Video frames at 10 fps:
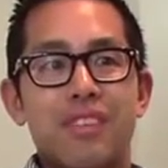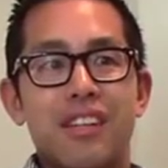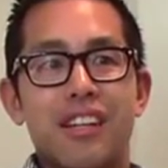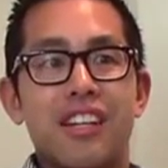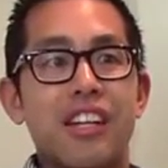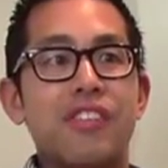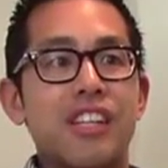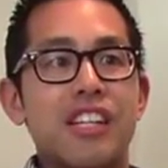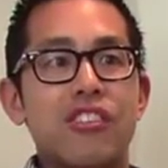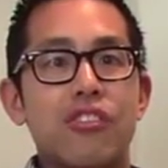It can even
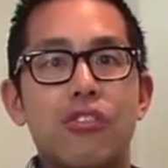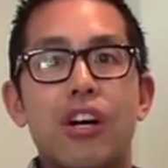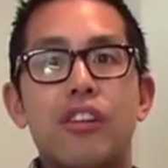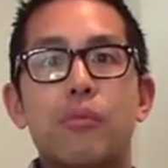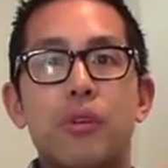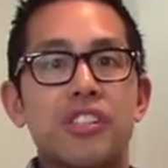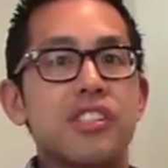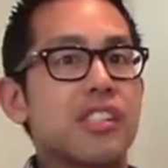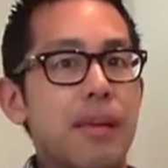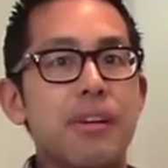lead to other more
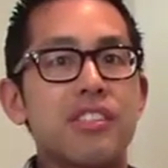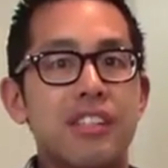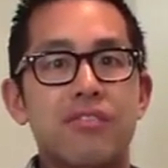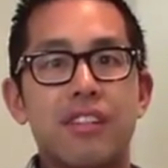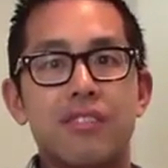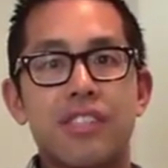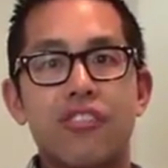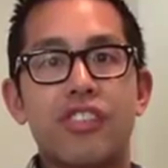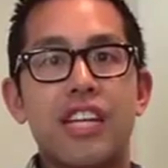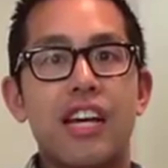systemic symptoms such
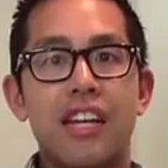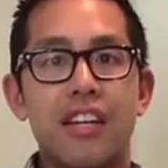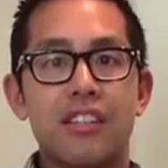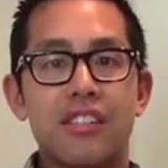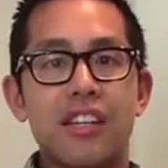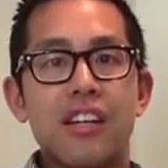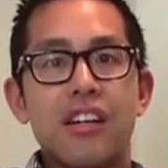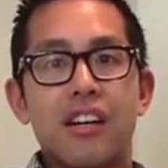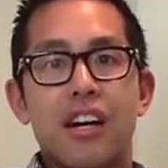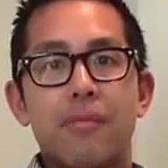as headaches,
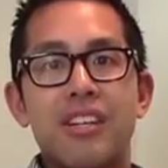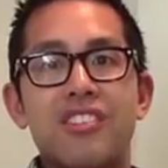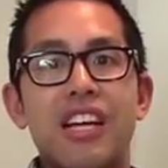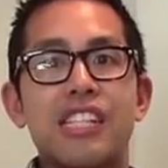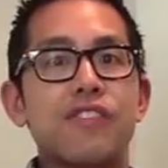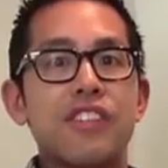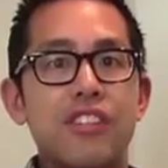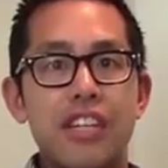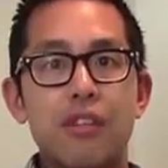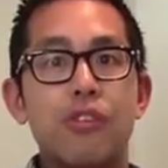intense
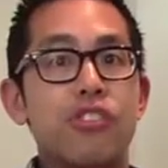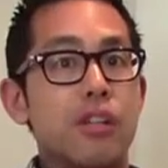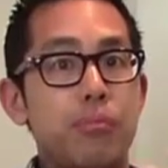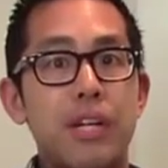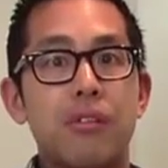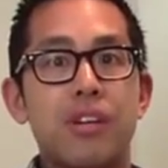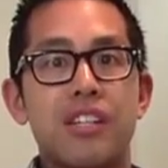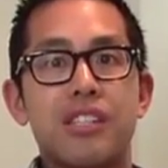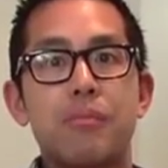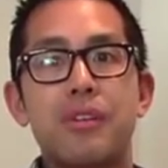fatigue, which is a big one
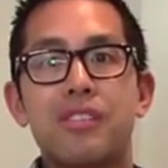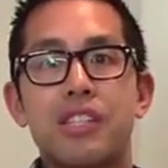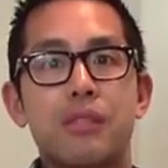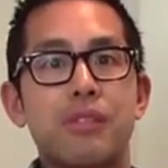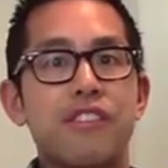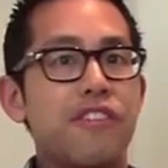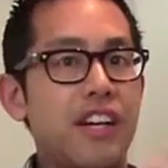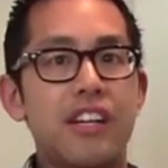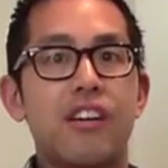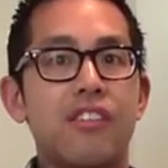as the immune system is
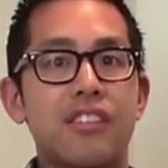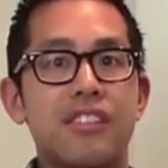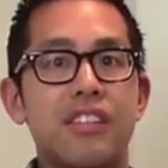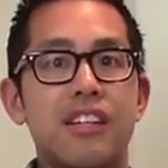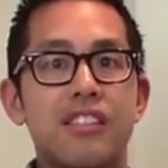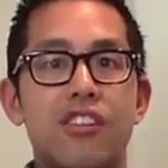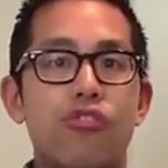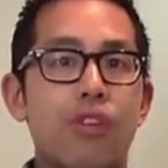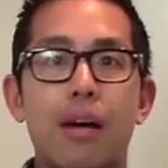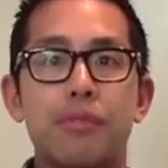fighting all these things. It
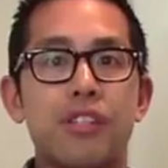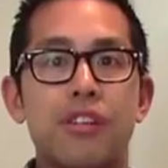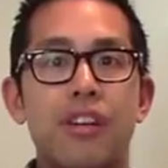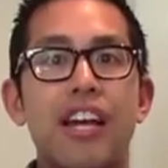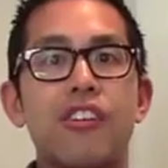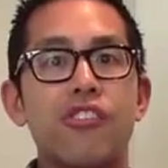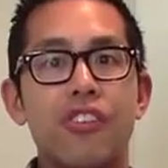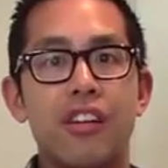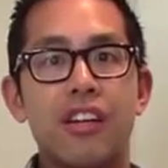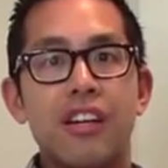drops your
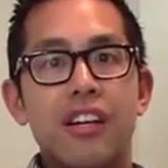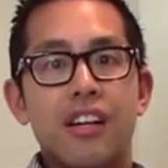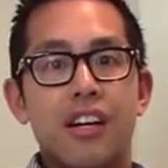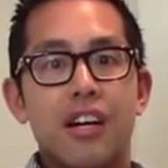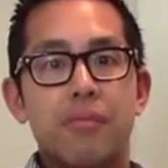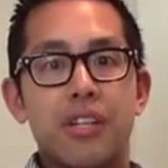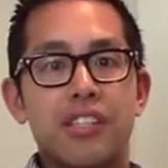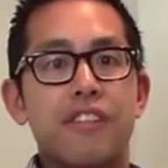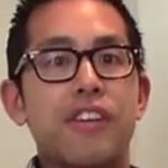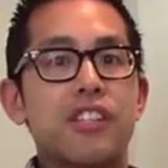energy because it
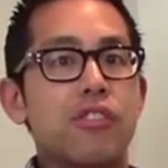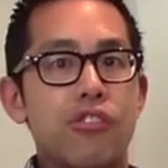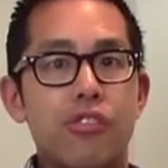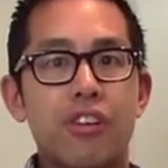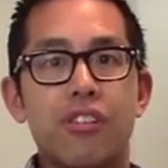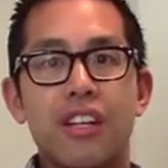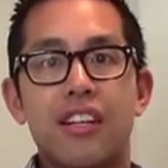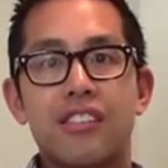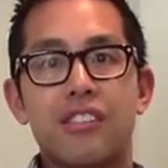affects your adrenal glands.